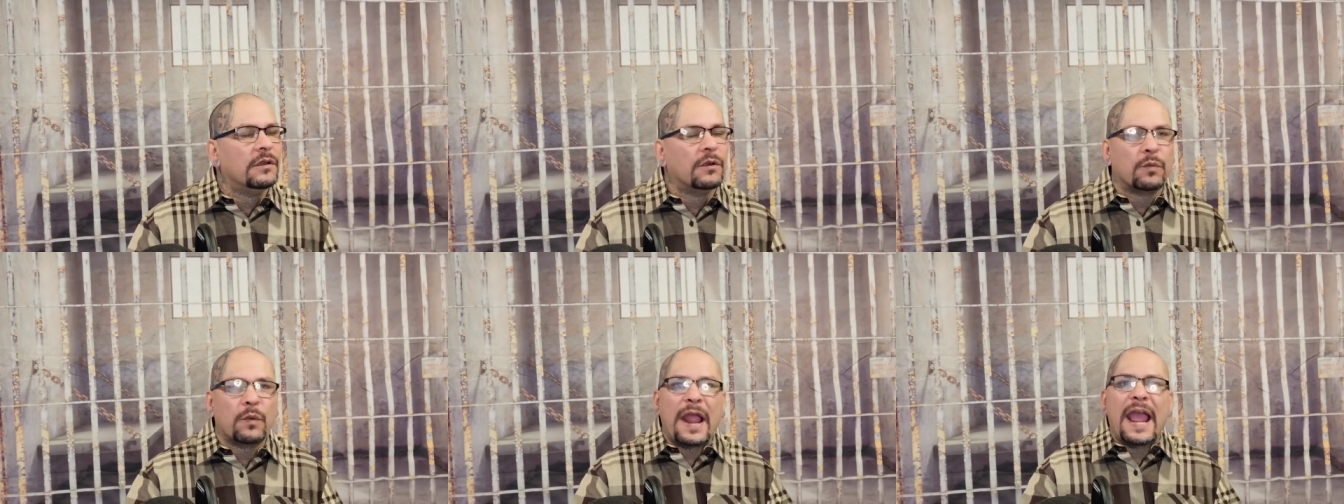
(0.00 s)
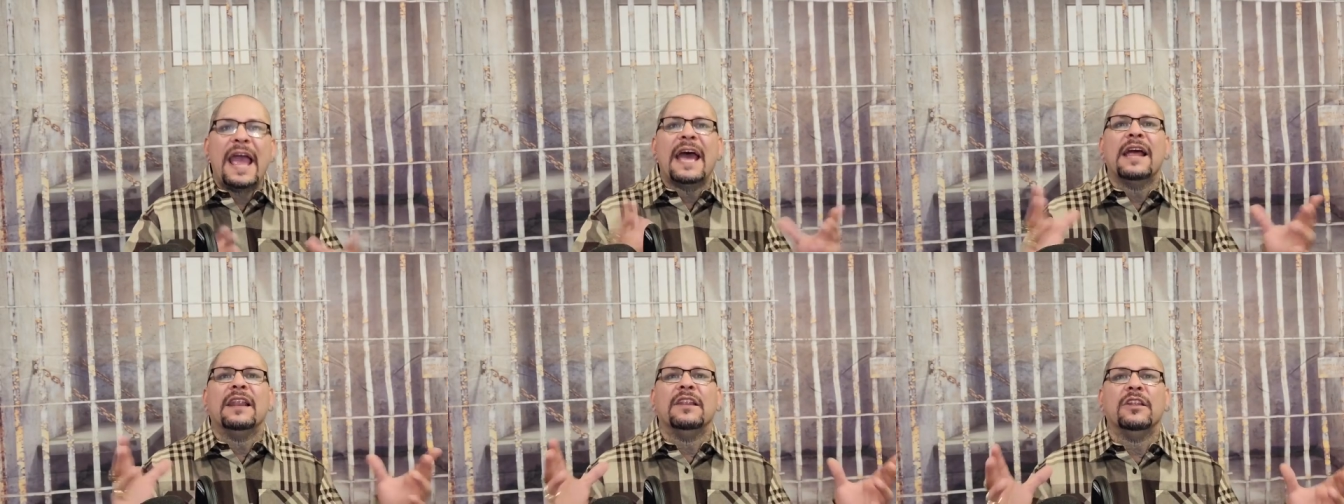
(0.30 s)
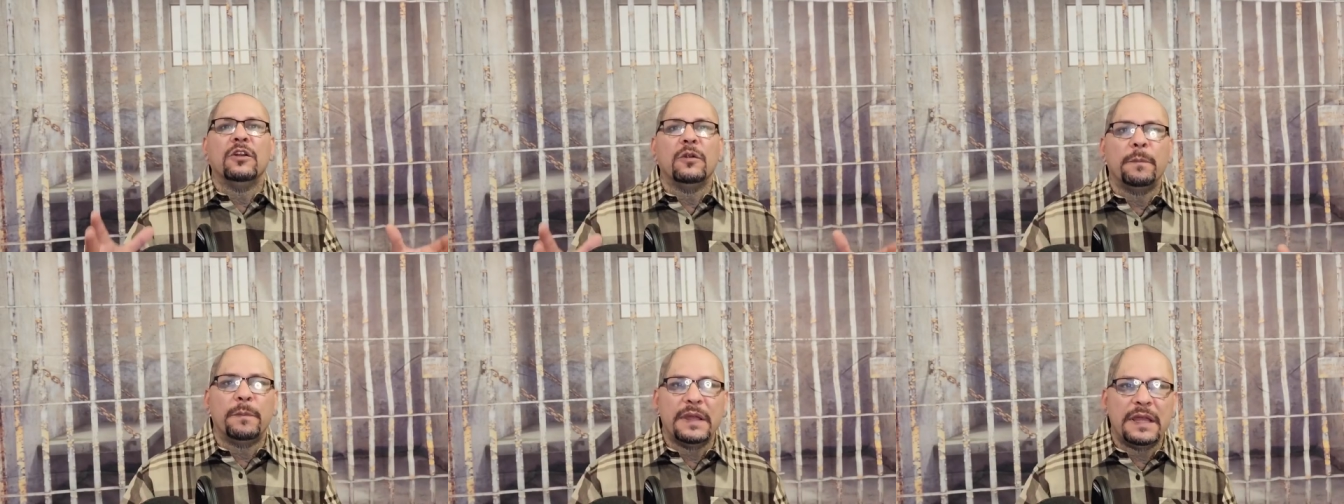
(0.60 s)
rant a
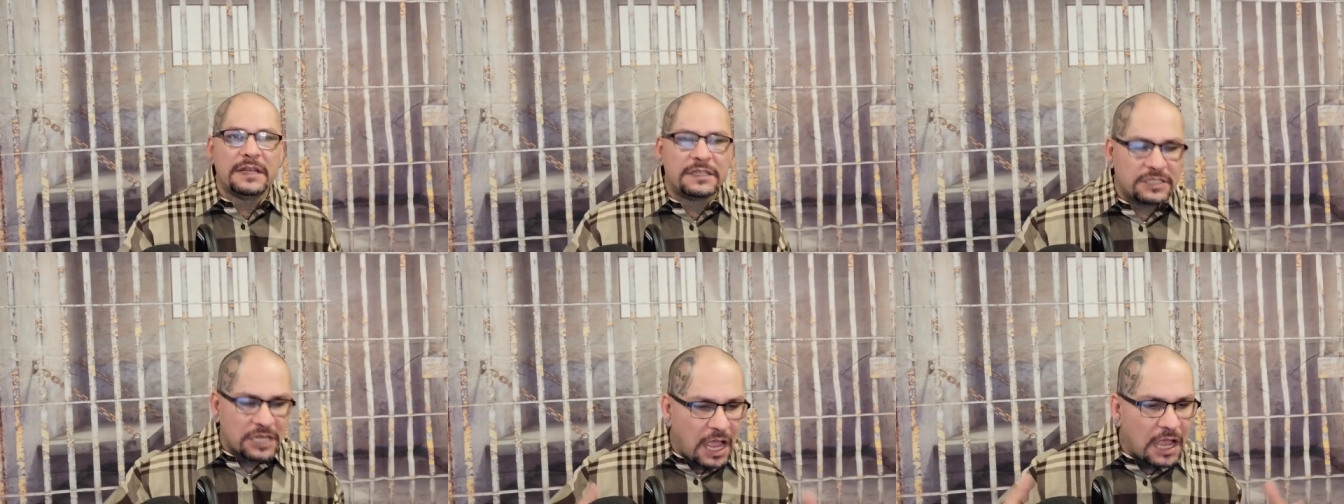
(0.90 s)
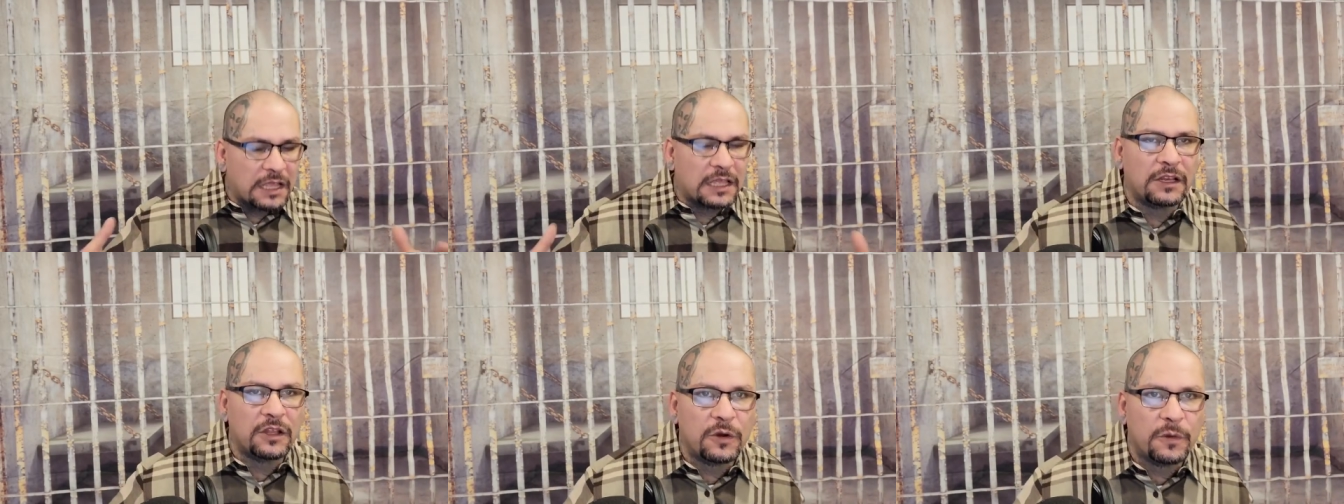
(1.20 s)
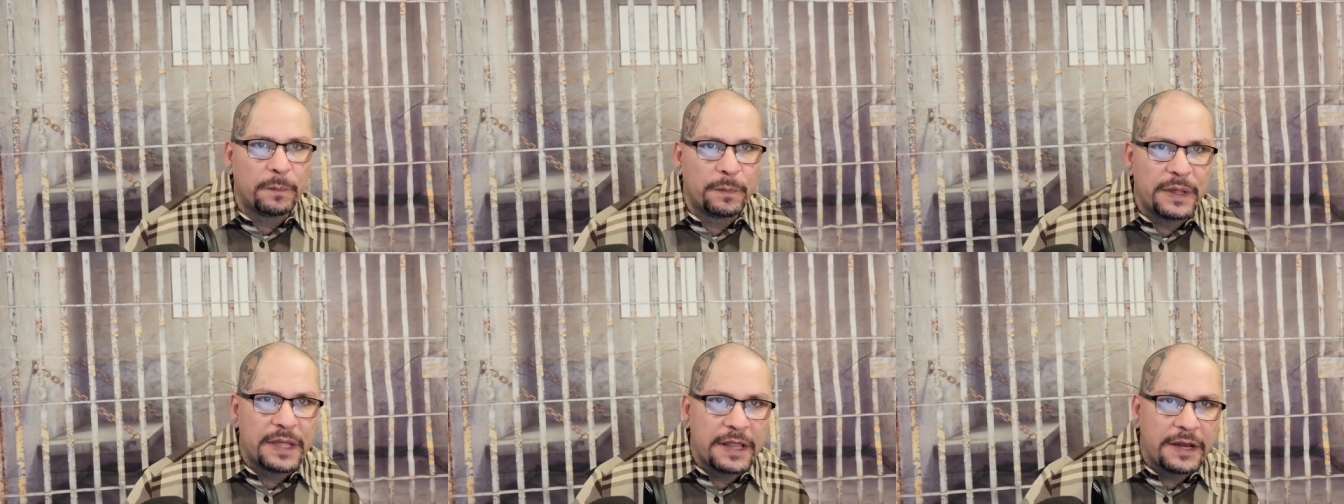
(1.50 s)
little bit, talk a
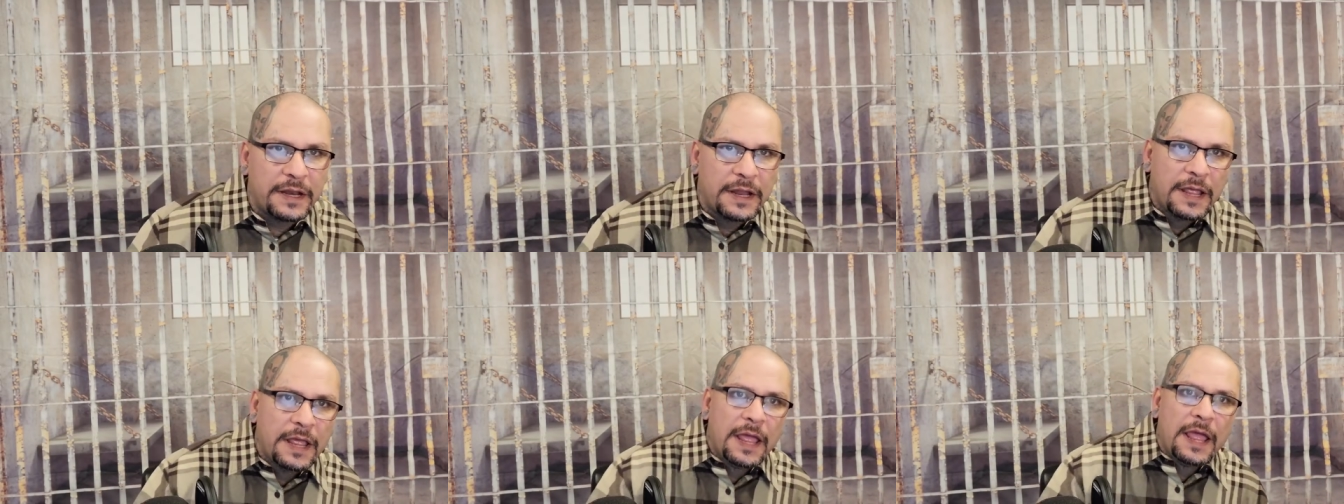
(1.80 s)
little bit,